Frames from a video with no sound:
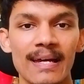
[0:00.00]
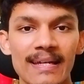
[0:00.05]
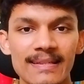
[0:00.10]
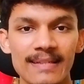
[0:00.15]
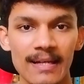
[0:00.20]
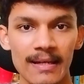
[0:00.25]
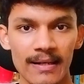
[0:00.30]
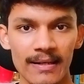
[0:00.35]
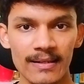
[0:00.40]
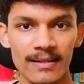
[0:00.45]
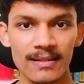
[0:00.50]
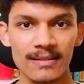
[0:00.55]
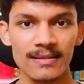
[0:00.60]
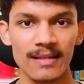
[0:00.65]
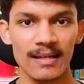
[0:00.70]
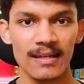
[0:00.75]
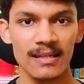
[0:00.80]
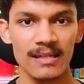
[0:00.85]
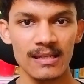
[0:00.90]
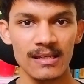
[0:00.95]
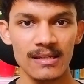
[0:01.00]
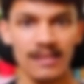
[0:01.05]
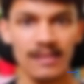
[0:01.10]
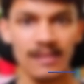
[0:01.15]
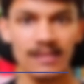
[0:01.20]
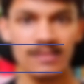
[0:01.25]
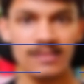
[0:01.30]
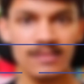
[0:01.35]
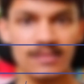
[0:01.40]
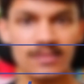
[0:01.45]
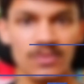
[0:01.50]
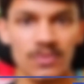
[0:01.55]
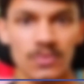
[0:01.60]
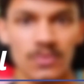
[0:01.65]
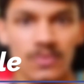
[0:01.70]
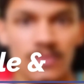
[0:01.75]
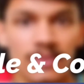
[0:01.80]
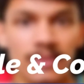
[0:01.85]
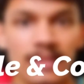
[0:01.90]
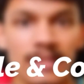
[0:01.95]
In the end, the key is
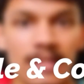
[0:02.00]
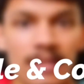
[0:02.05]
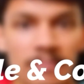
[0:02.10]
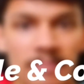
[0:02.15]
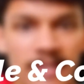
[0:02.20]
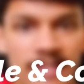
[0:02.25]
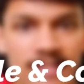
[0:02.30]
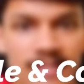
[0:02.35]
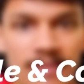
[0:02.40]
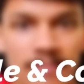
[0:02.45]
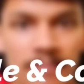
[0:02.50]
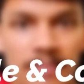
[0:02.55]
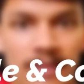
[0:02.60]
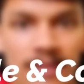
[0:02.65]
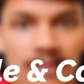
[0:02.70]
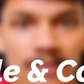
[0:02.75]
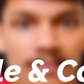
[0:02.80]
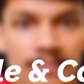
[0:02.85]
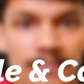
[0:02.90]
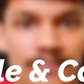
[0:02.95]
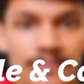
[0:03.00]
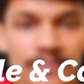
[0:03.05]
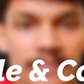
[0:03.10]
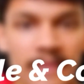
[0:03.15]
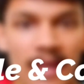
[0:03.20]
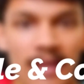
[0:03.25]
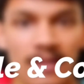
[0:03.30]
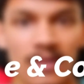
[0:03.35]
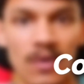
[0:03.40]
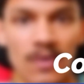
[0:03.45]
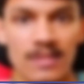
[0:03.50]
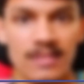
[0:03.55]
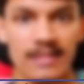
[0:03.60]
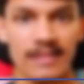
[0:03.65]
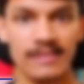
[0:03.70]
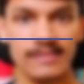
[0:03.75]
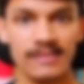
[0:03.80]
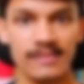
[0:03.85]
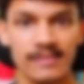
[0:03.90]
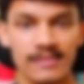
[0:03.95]
to keep it simple and
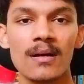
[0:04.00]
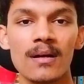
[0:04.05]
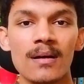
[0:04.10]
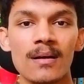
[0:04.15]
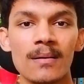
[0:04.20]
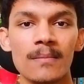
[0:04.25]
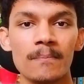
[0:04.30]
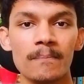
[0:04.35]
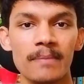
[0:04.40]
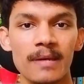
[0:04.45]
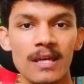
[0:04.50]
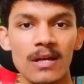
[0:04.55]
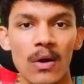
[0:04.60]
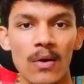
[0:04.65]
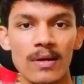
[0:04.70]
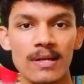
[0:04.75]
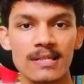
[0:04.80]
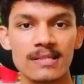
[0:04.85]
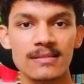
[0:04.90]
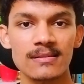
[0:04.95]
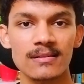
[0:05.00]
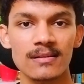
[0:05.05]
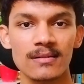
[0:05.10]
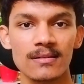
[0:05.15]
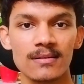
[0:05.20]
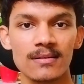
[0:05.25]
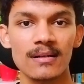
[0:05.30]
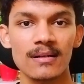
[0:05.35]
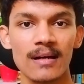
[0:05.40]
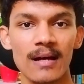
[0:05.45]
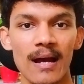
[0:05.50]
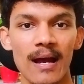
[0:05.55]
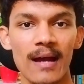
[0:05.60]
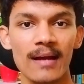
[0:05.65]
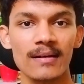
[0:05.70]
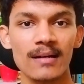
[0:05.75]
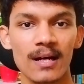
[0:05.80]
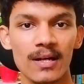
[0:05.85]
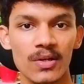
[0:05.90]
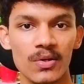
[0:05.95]
concise. Be honest
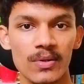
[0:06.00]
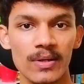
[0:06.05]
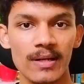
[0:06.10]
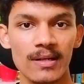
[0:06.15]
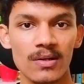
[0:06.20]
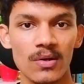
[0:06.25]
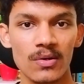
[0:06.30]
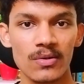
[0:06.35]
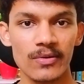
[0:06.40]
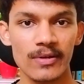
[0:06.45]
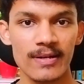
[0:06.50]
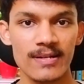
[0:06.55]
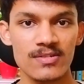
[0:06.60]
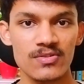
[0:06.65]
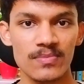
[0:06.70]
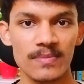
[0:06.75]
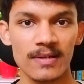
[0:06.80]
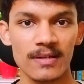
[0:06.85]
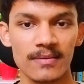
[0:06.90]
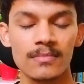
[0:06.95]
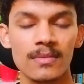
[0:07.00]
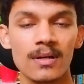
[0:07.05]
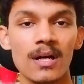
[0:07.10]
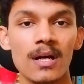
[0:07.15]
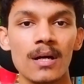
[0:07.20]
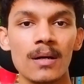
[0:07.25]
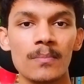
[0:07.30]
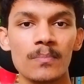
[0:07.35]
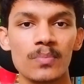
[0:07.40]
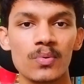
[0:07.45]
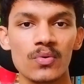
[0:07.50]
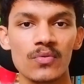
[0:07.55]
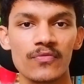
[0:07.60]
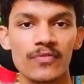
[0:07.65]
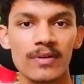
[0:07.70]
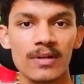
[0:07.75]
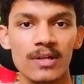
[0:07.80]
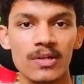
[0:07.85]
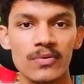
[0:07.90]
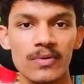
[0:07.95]
and accurate on your resume.
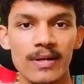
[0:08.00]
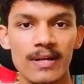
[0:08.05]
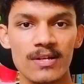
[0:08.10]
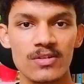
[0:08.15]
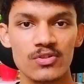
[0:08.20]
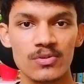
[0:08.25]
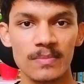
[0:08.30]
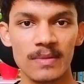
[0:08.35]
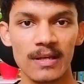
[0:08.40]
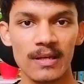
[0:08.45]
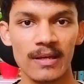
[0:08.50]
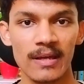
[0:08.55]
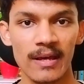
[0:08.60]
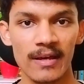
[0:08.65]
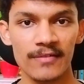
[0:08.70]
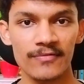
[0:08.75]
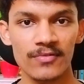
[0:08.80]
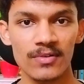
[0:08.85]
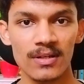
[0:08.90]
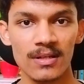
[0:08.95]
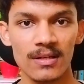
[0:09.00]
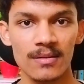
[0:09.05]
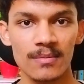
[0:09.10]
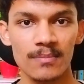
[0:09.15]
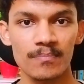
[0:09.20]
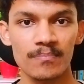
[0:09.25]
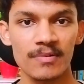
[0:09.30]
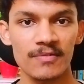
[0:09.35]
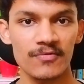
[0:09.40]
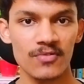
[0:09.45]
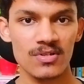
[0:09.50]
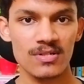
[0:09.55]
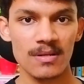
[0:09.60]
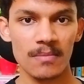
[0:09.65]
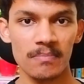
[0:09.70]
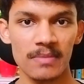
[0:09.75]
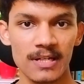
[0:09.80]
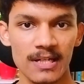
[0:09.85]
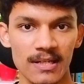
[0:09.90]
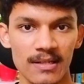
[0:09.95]
Proofread your resume carefully before
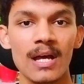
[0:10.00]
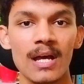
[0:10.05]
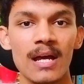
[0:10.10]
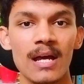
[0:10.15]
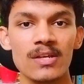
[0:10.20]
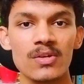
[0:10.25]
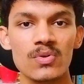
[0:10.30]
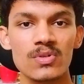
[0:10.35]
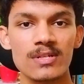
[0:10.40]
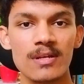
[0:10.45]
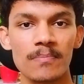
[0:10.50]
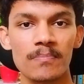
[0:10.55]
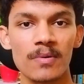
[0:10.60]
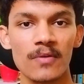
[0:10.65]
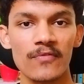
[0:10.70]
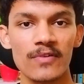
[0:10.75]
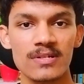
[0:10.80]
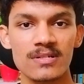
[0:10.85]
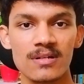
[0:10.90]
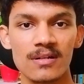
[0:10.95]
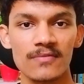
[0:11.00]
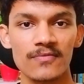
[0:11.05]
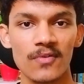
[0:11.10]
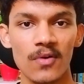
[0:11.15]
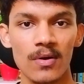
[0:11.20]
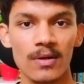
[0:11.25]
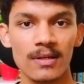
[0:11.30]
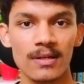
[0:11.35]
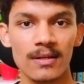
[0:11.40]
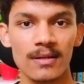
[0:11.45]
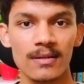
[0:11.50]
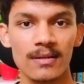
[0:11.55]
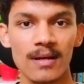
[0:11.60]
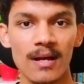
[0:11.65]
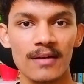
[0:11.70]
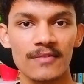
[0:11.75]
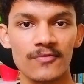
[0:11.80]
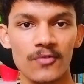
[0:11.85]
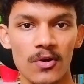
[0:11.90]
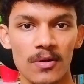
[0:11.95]
submitting. Use a professional font
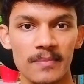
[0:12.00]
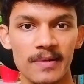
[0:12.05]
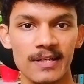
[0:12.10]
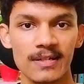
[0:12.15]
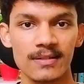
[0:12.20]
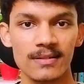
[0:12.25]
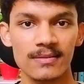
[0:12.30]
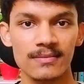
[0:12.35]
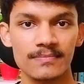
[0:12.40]
and format.